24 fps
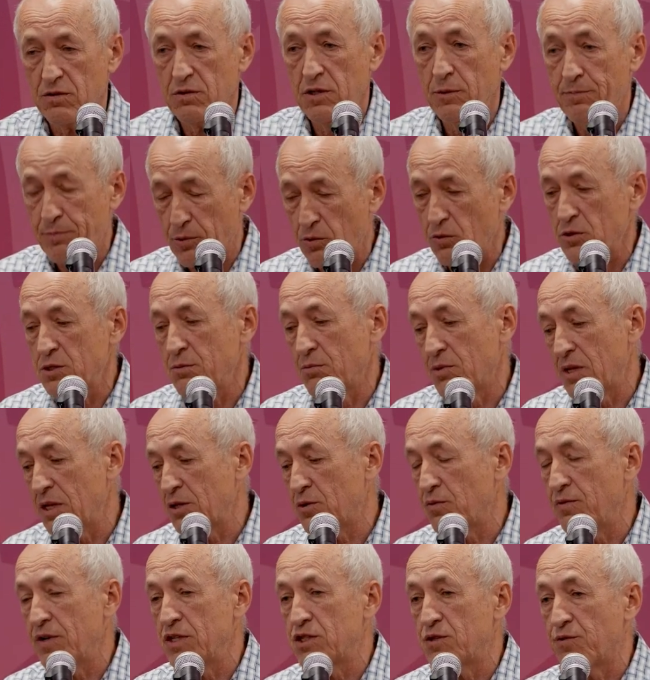approximately
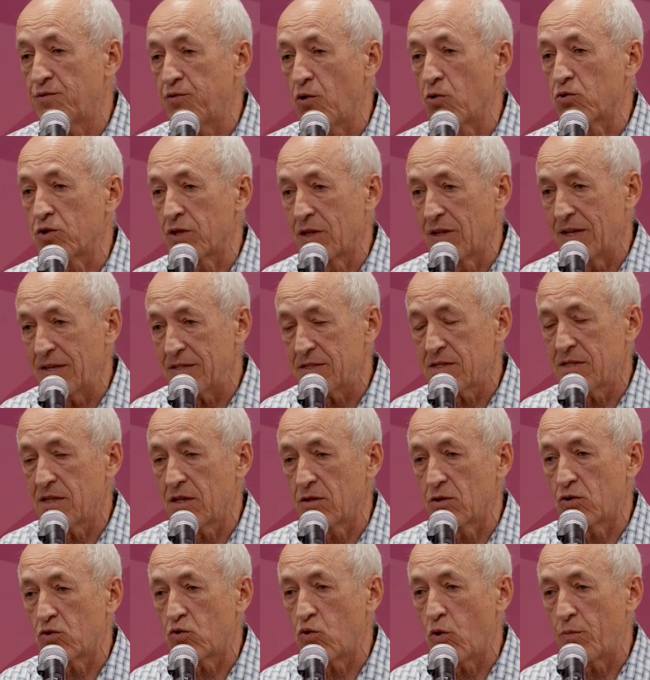20-fold less
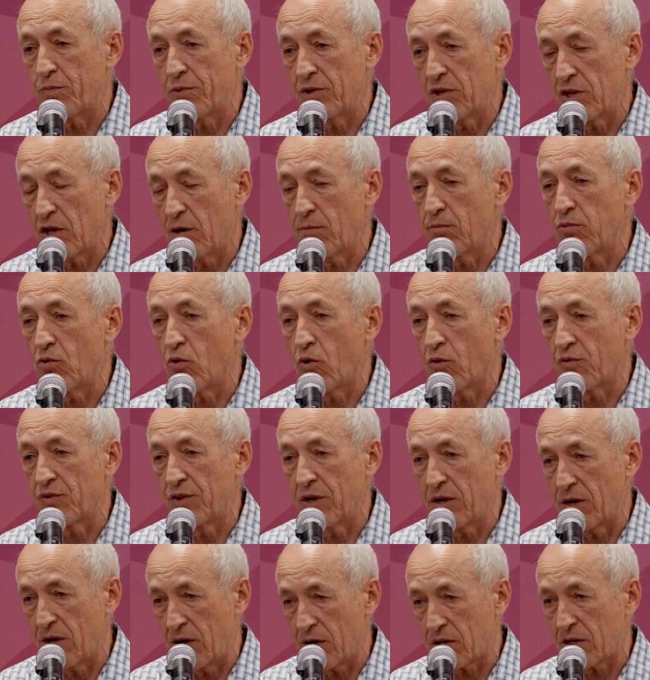than copy number of
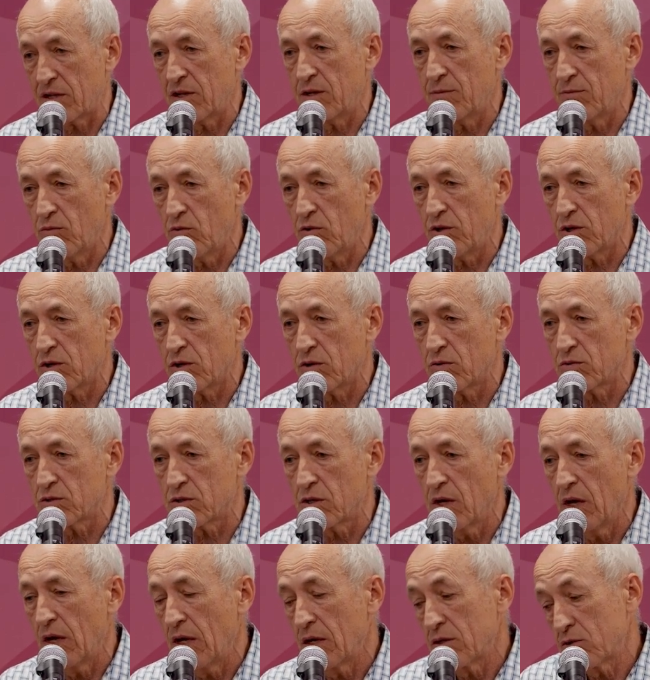the RNA molecules.
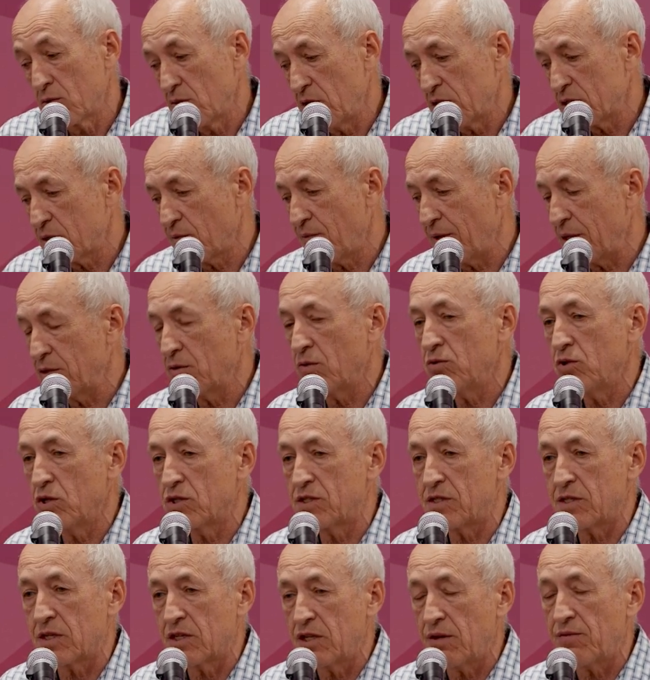So that's why you need
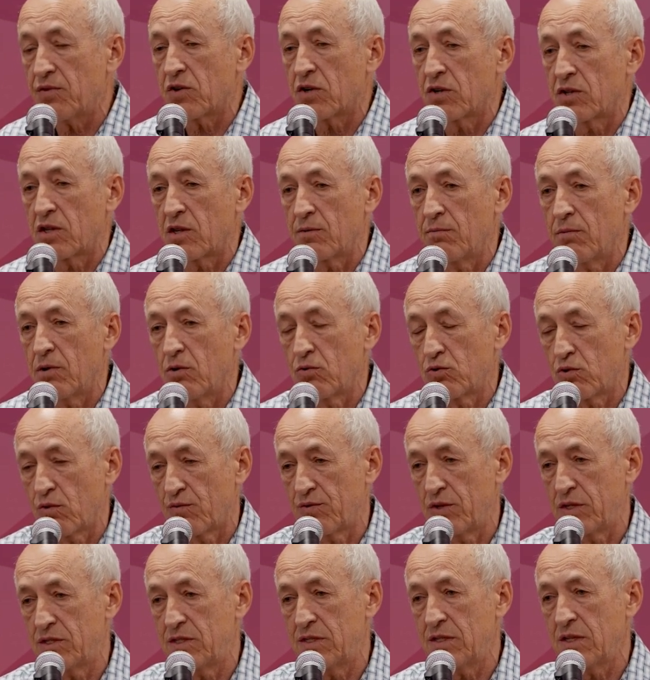significant amount of
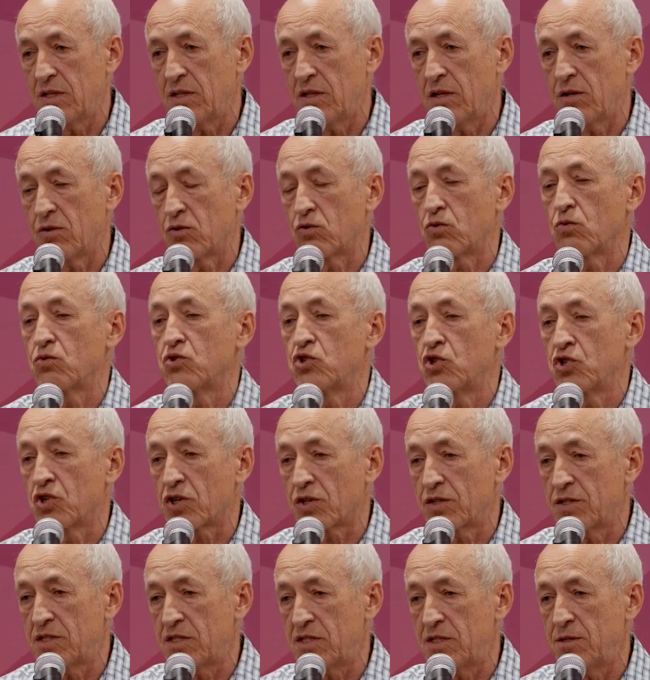the DNA to
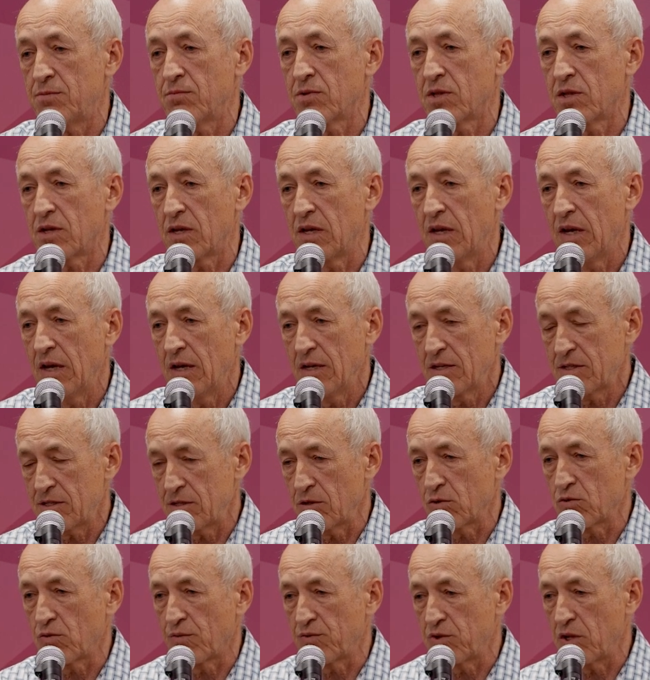generate similar
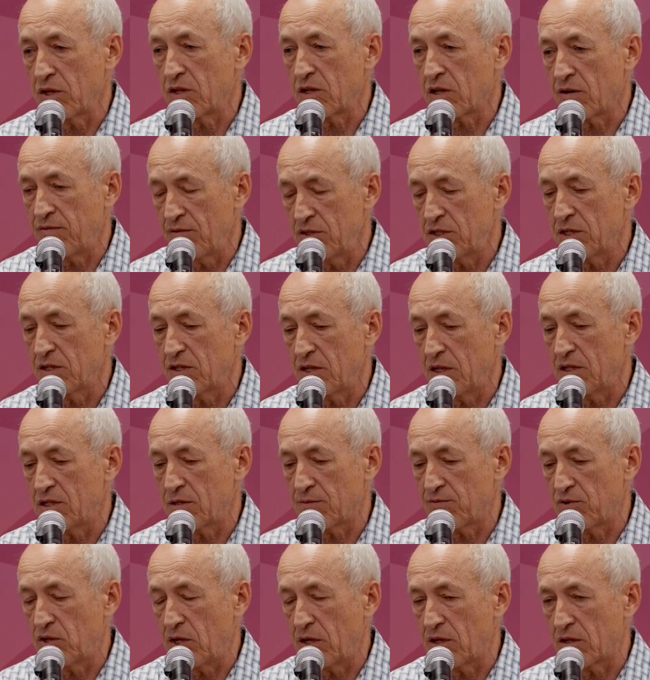sort of that
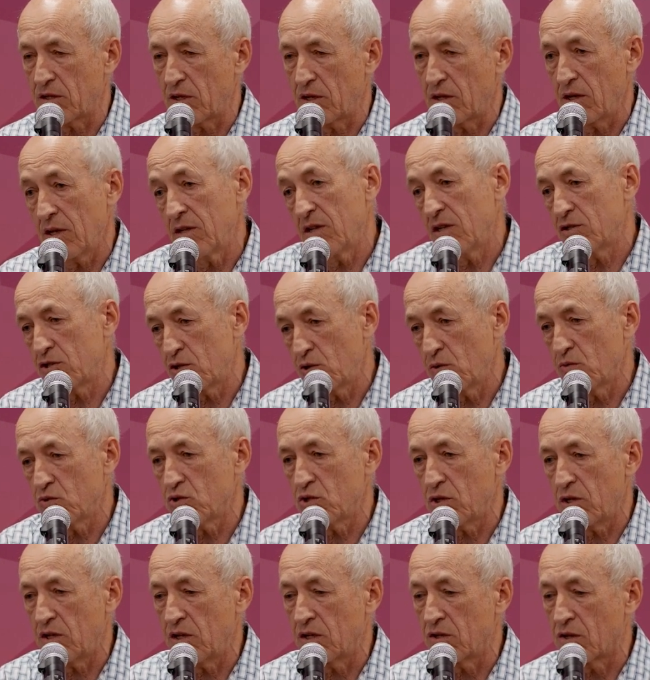quantitative data. And it's
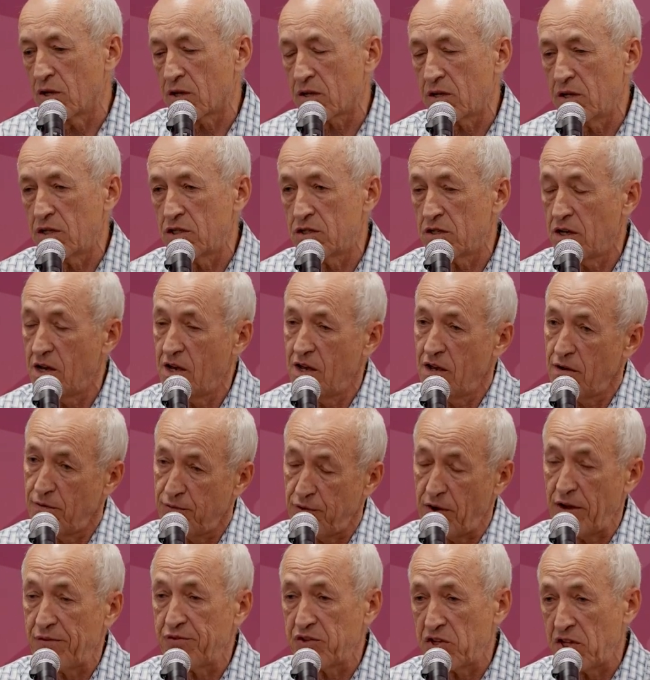usually in the range
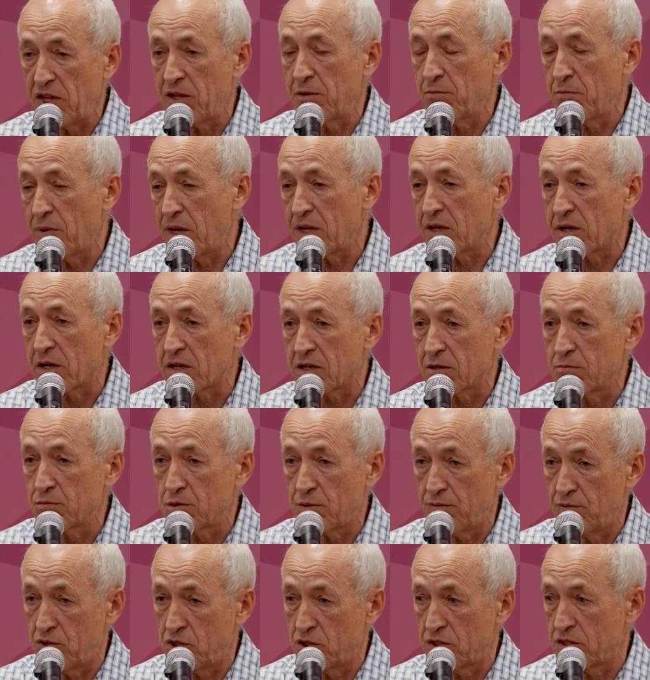5-10 micrograms,
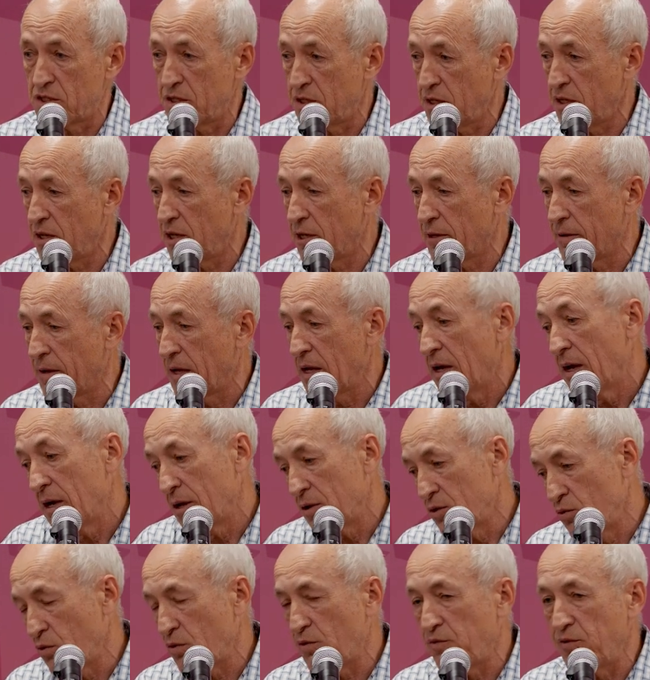which is really
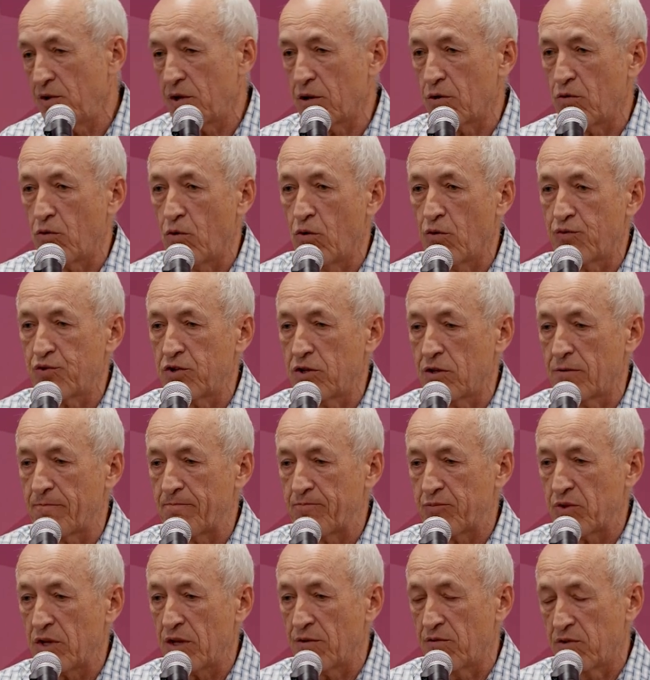not very often
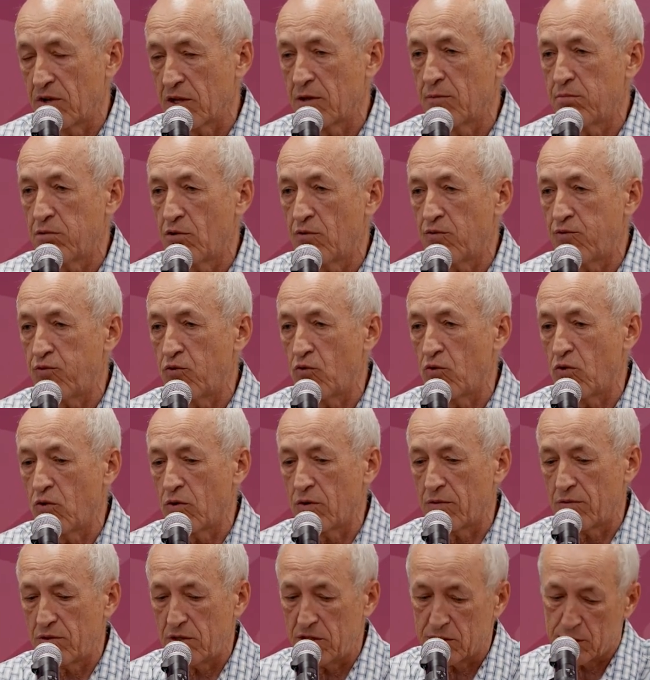available
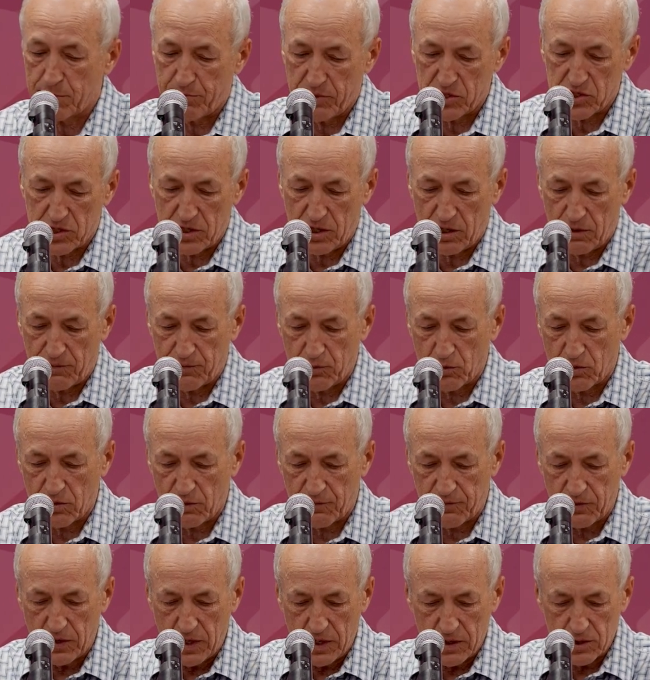for, especially if you
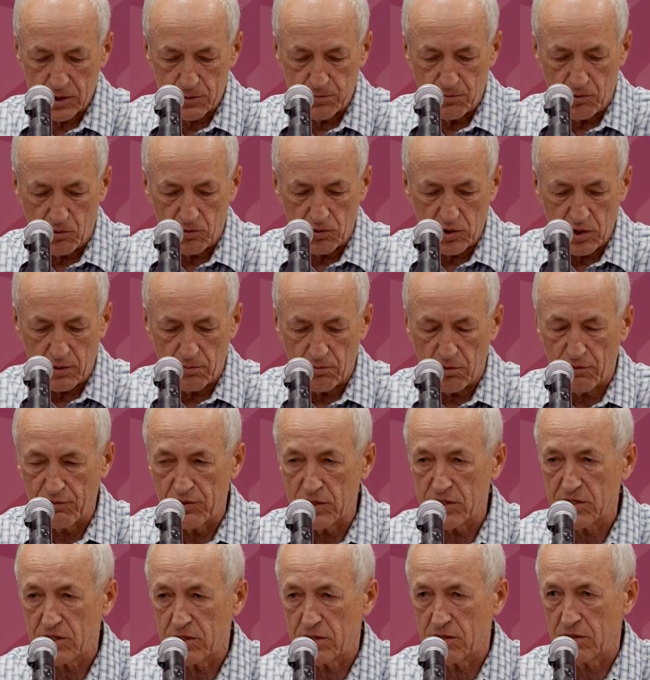have small number of
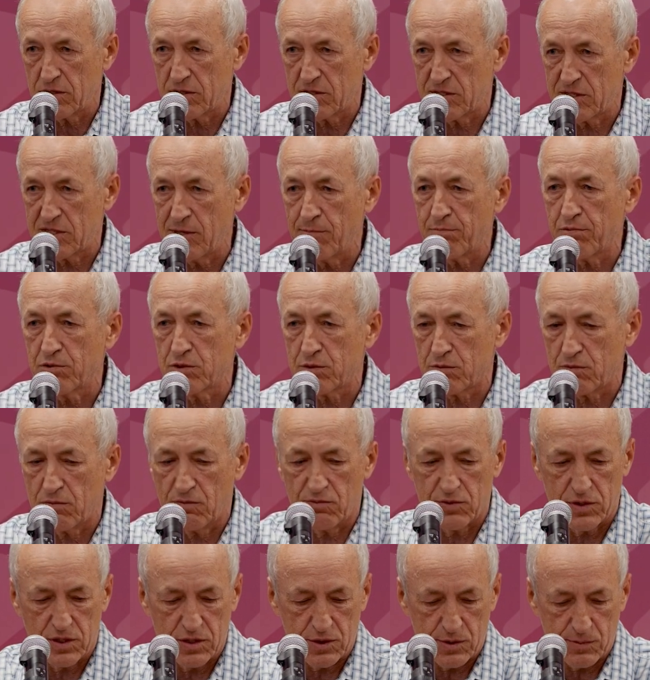the samples
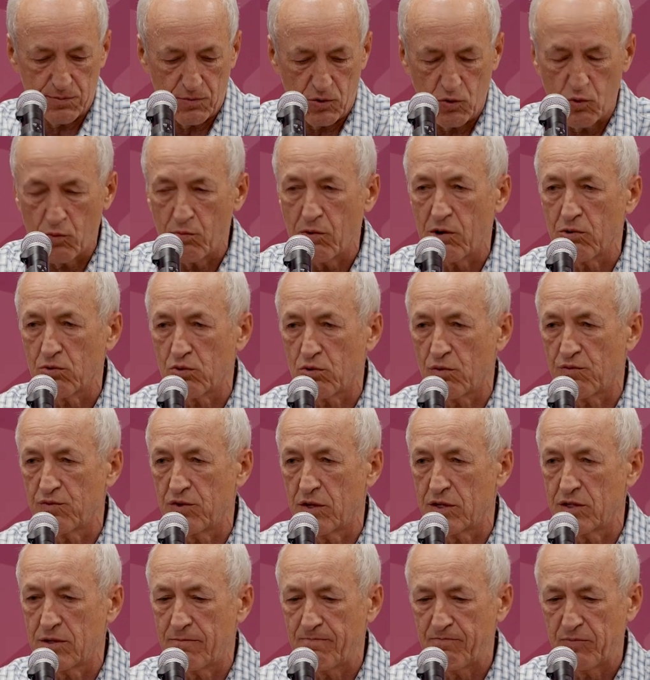with a small amount of
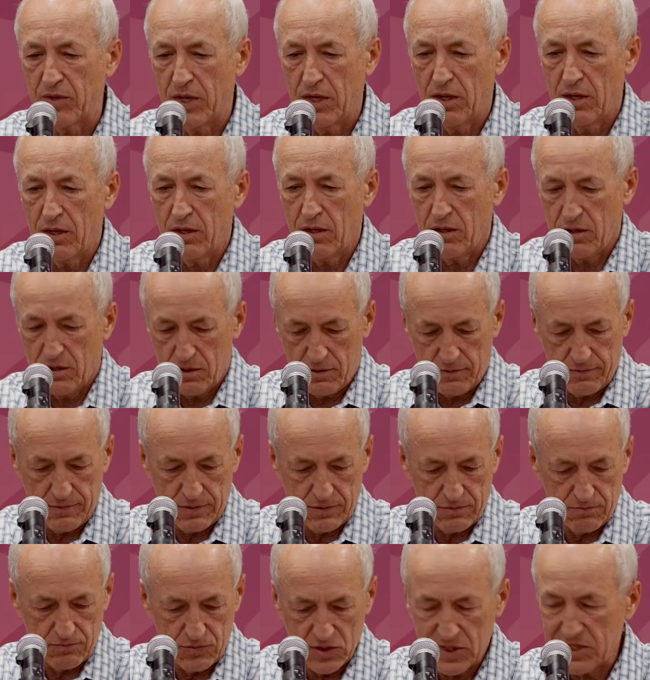the
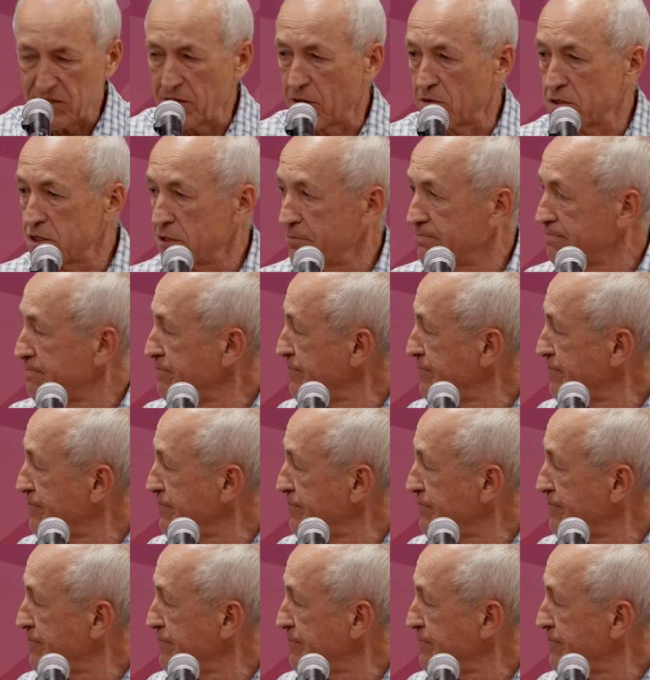cells.